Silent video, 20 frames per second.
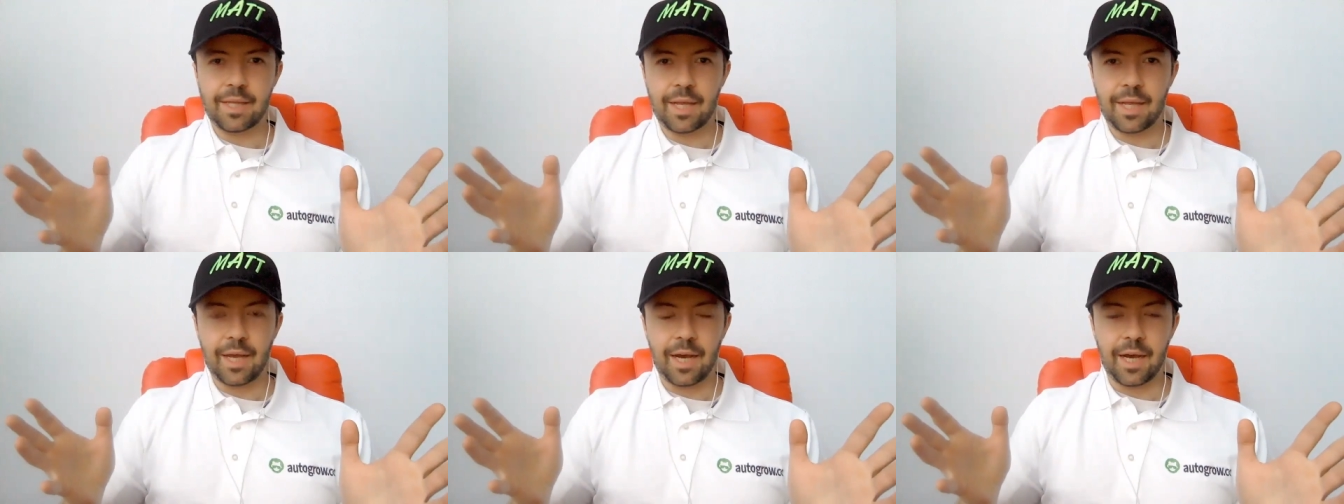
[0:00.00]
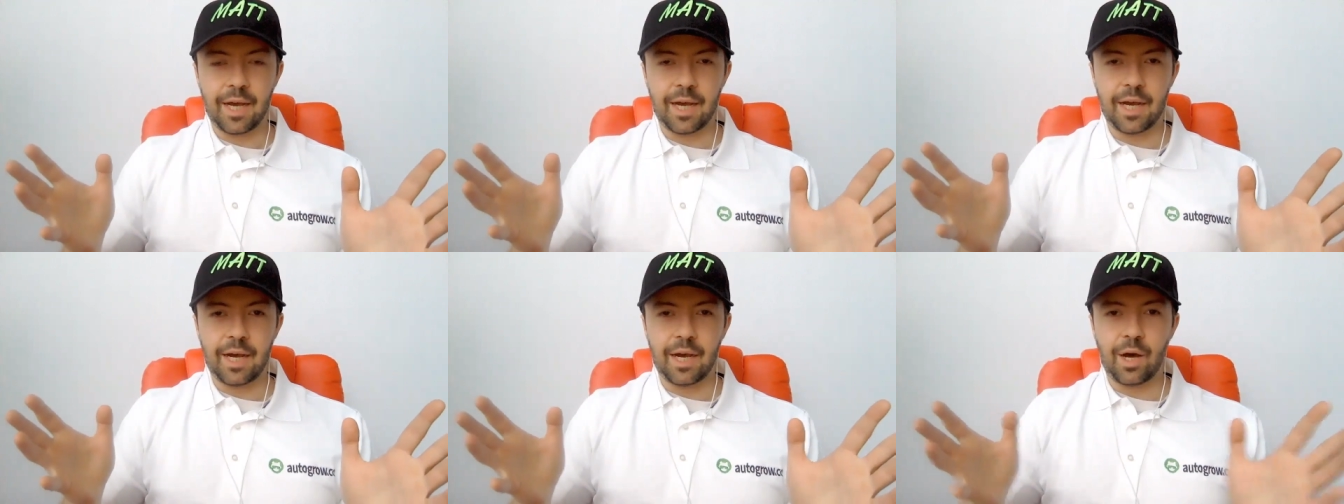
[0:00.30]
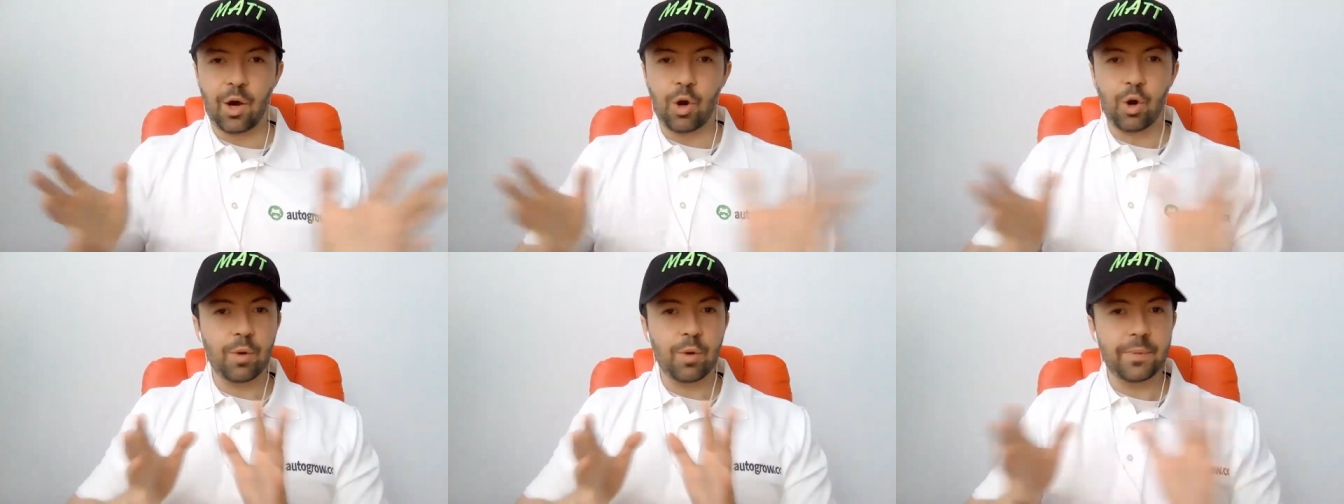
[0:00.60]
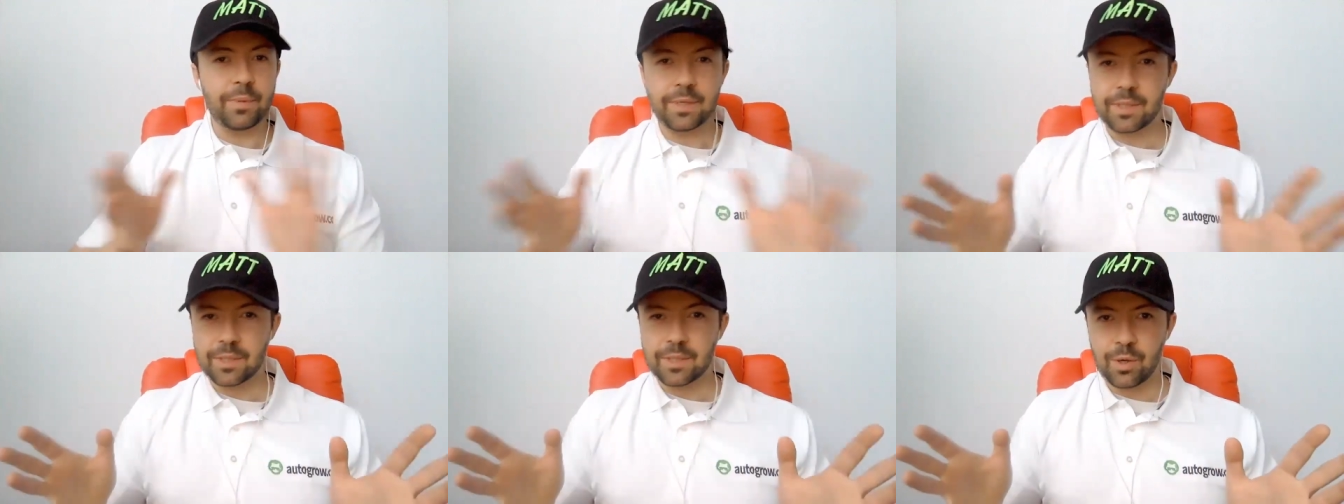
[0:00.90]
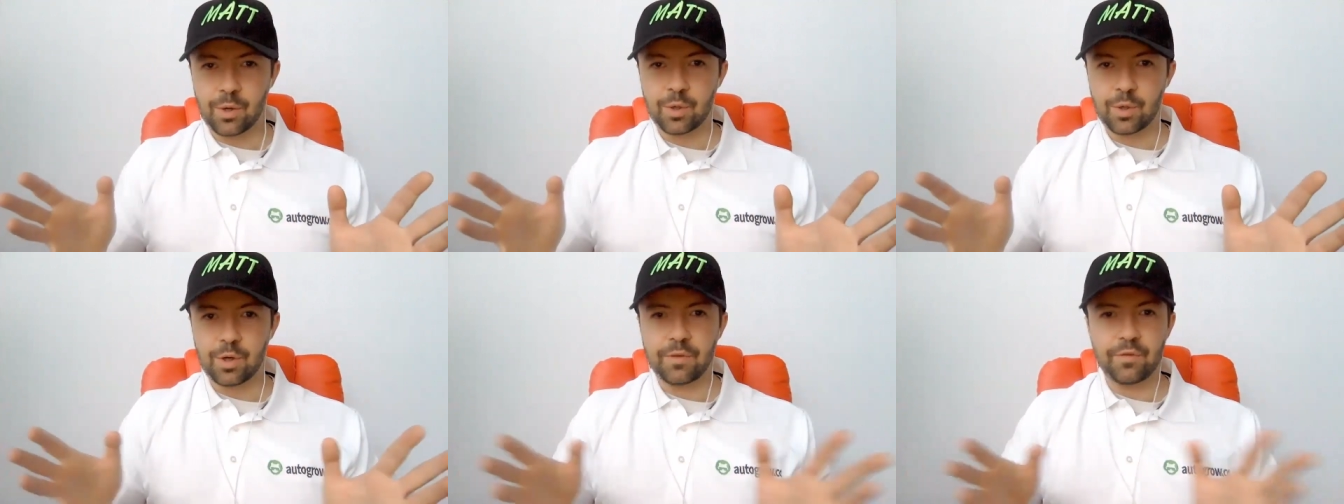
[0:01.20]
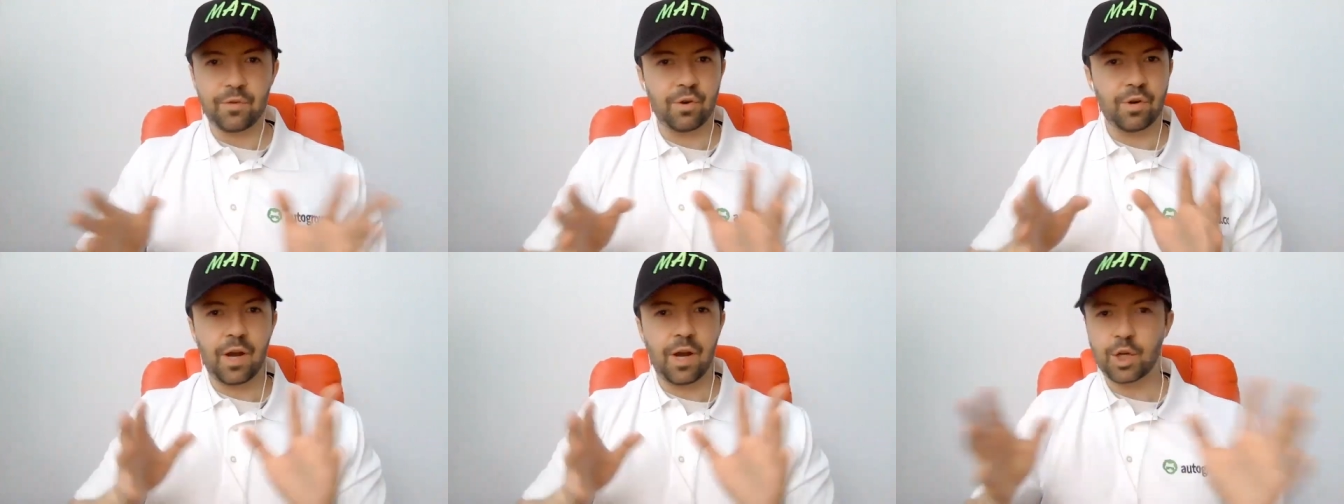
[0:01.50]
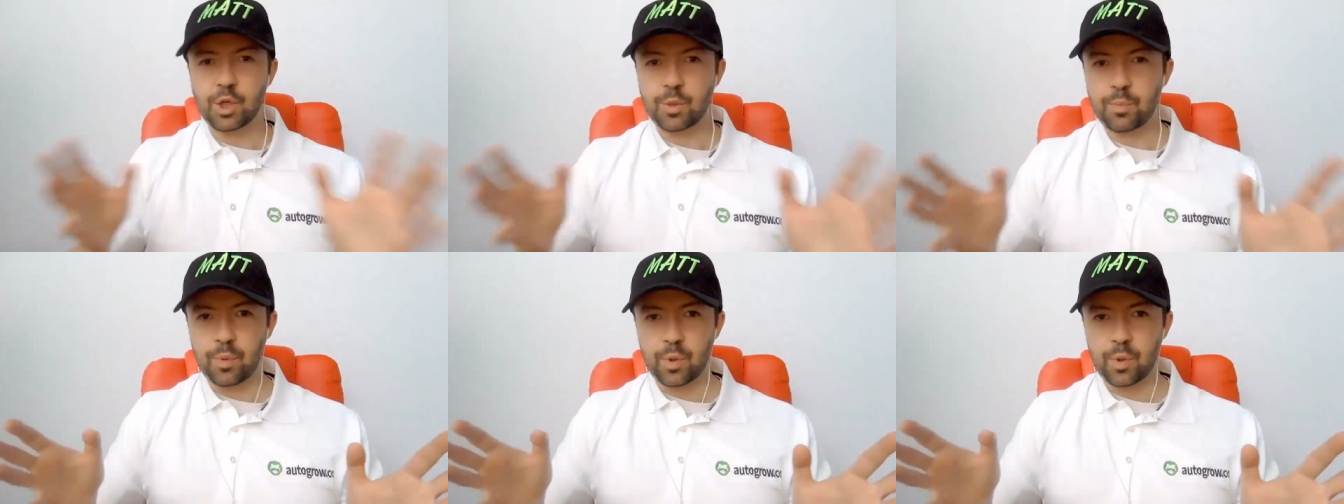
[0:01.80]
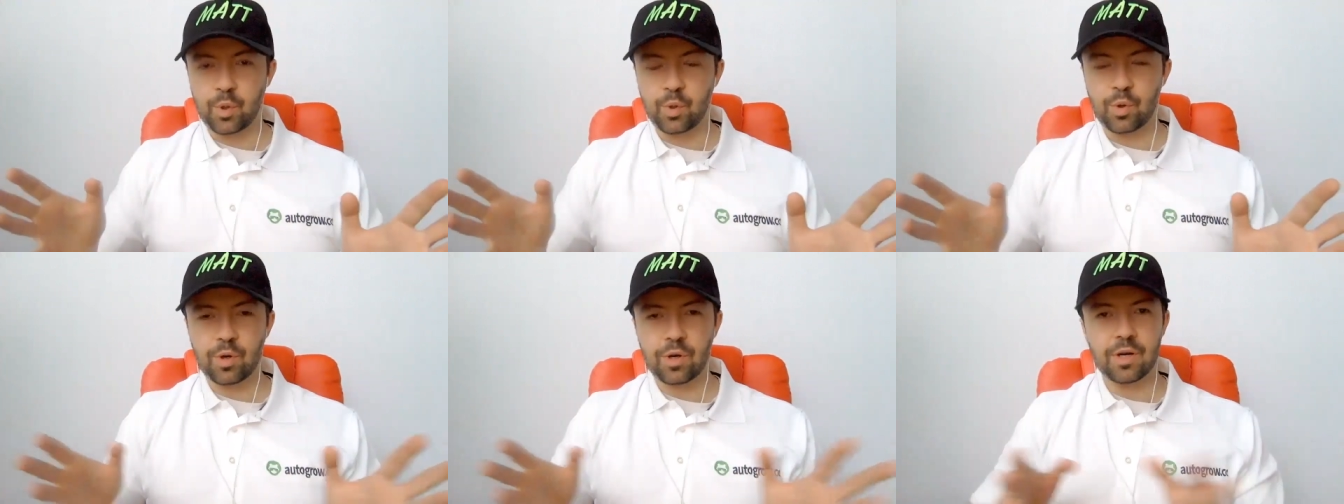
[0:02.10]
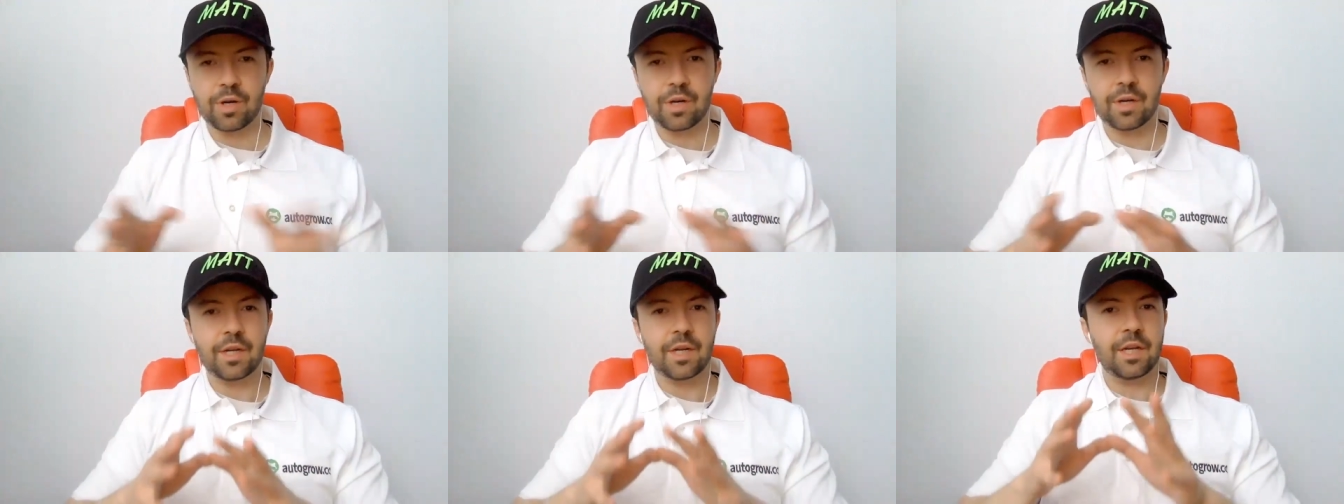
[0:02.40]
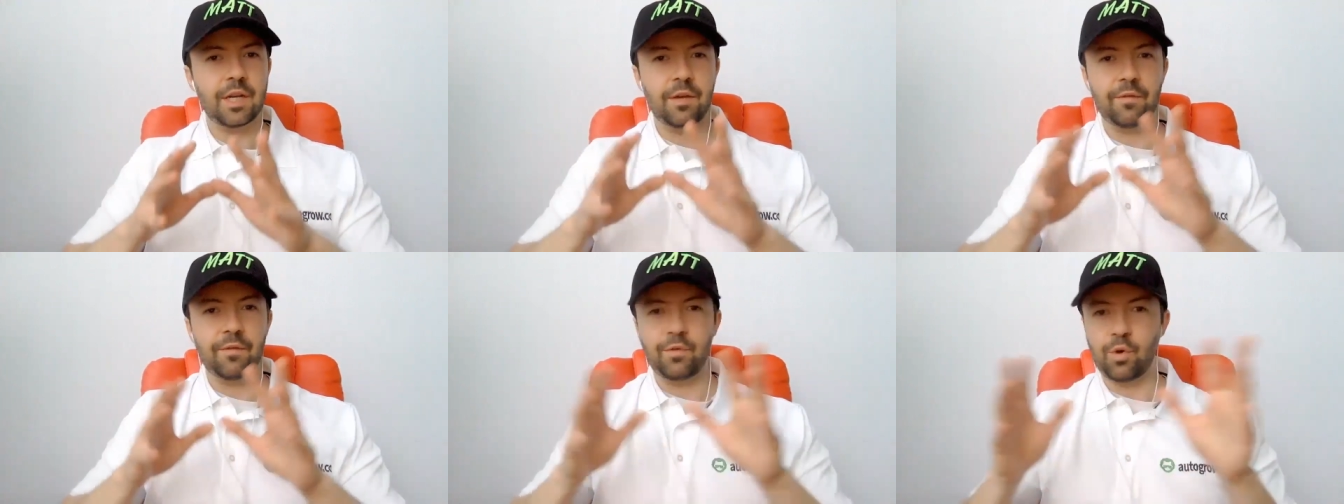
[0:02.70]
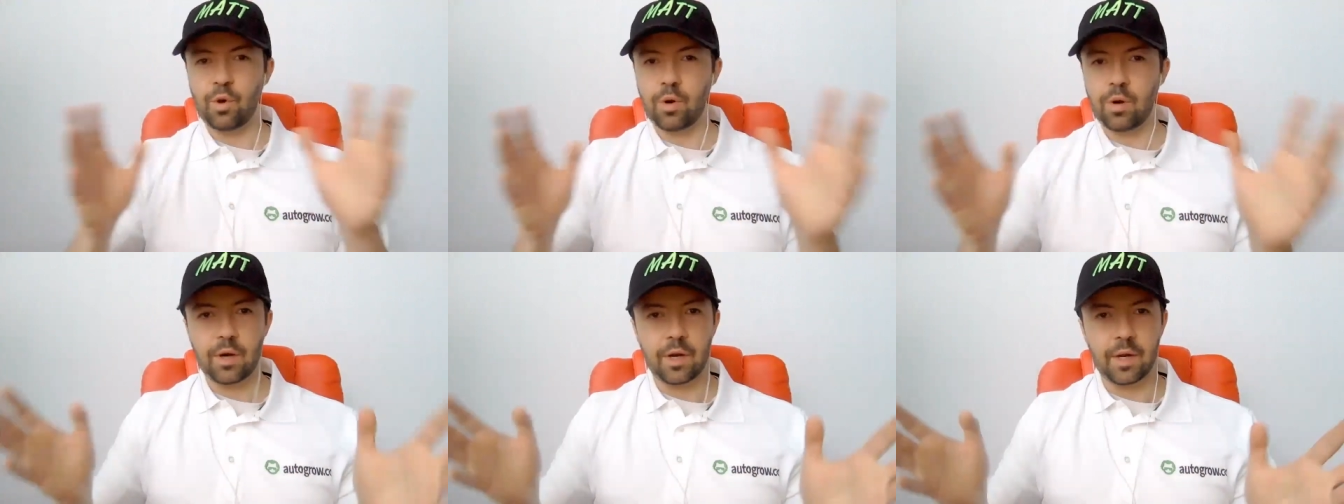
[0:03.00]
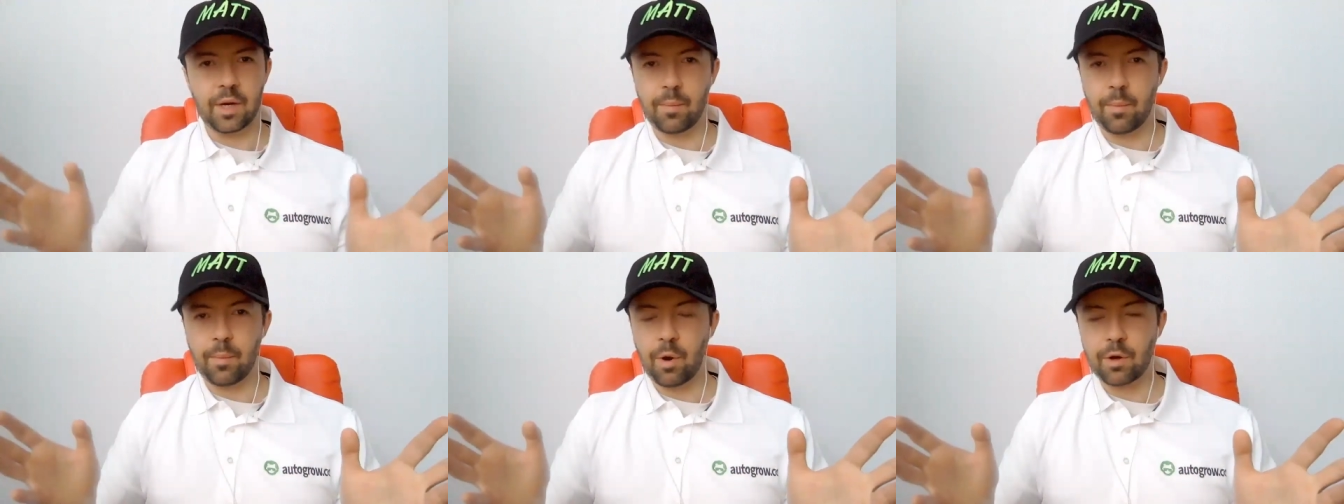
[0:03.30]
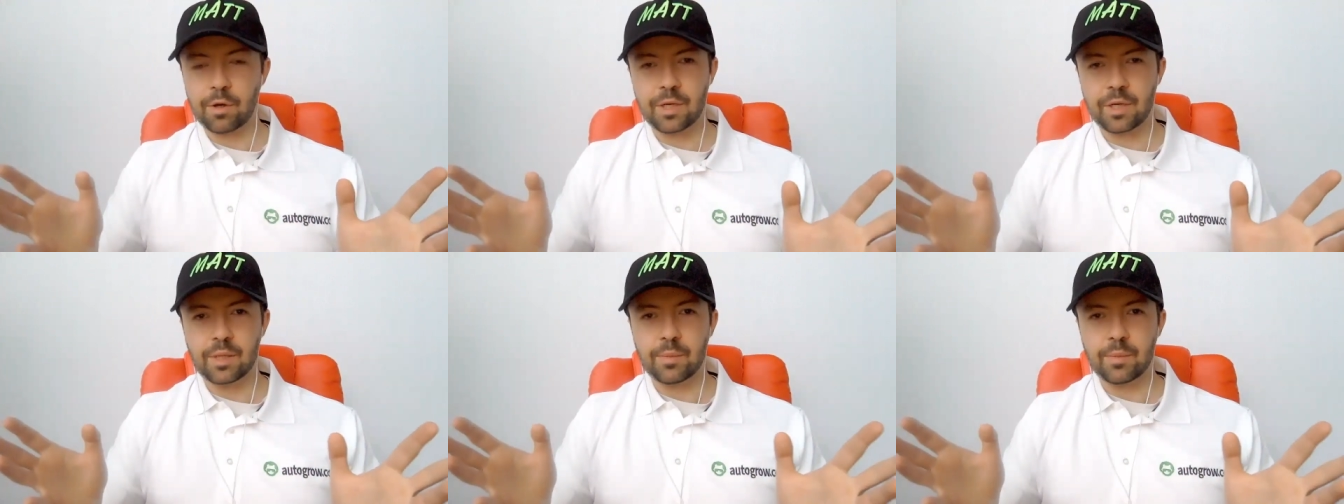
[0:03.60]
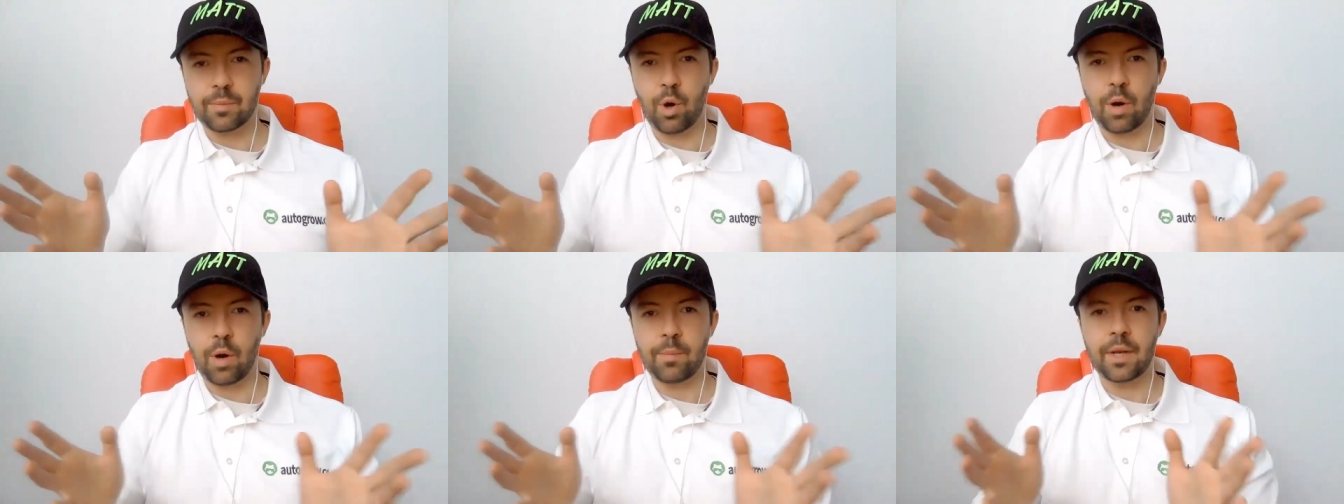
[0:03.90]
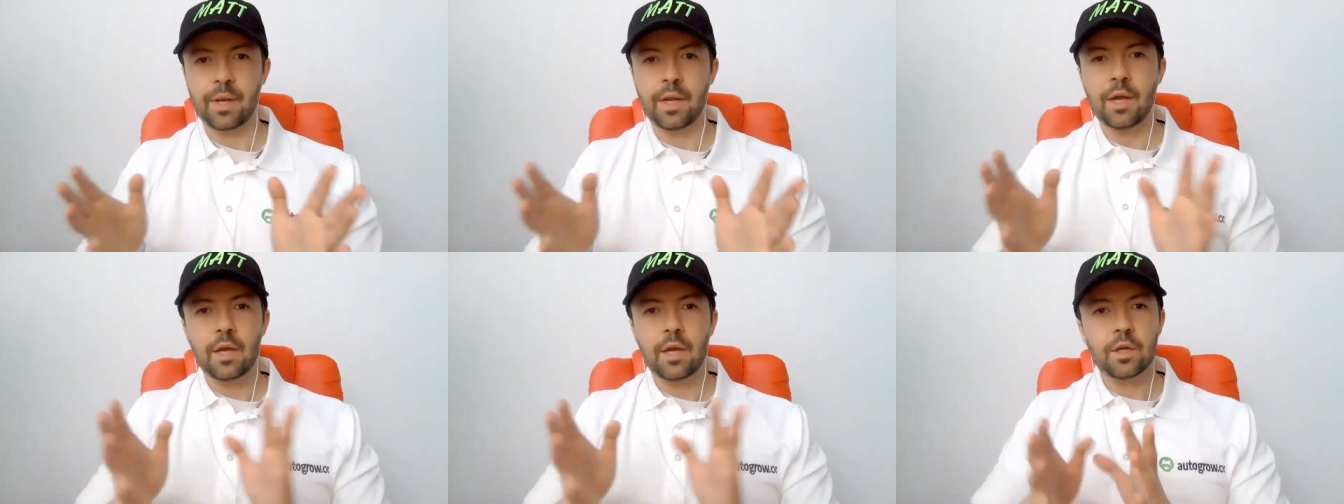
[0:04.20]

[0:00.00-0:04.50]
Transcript: uh, are a business owner, if you're an entrepreneur, if you're in a marketing department,